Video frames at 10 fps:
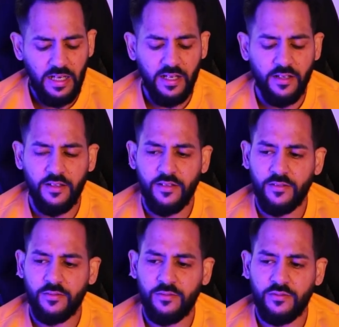And
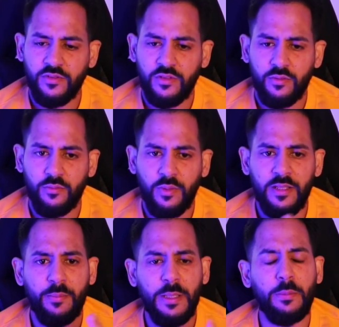
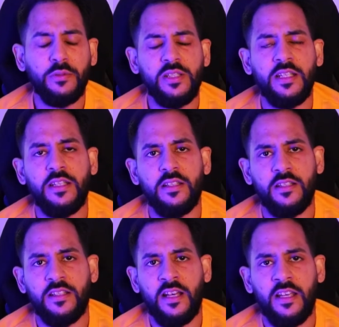when people say
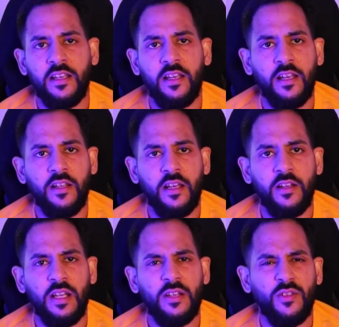diet
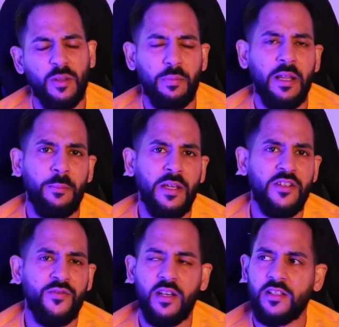doesn't play a
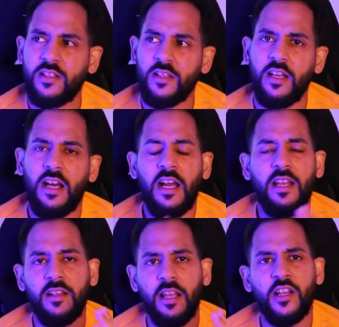major factor,
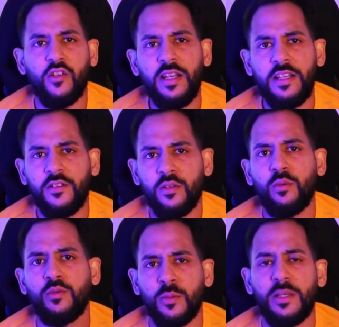I'd agree
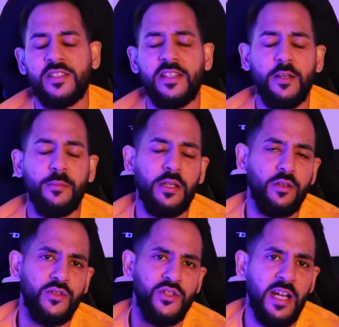to some extent
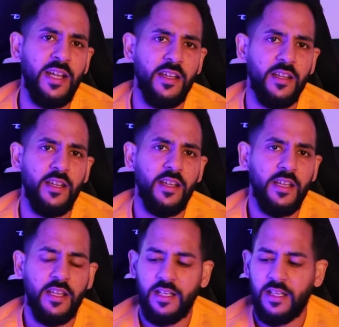because diet
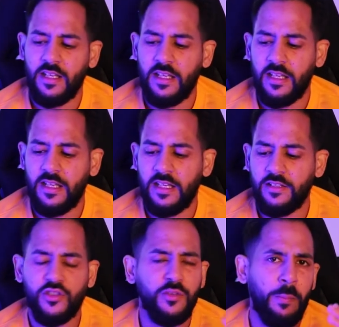
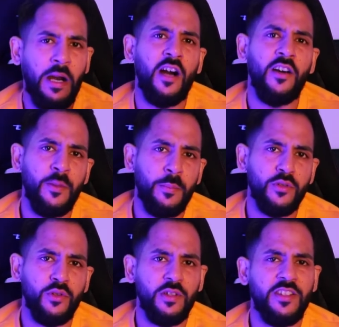is just part of the
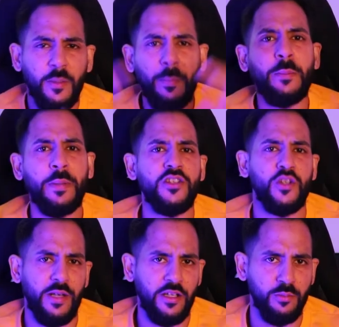puzzle. There's a big
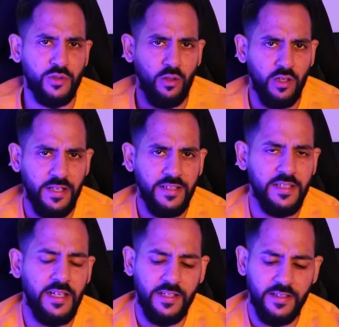picture when it comes to all this,
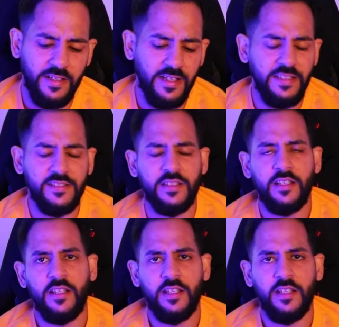and that is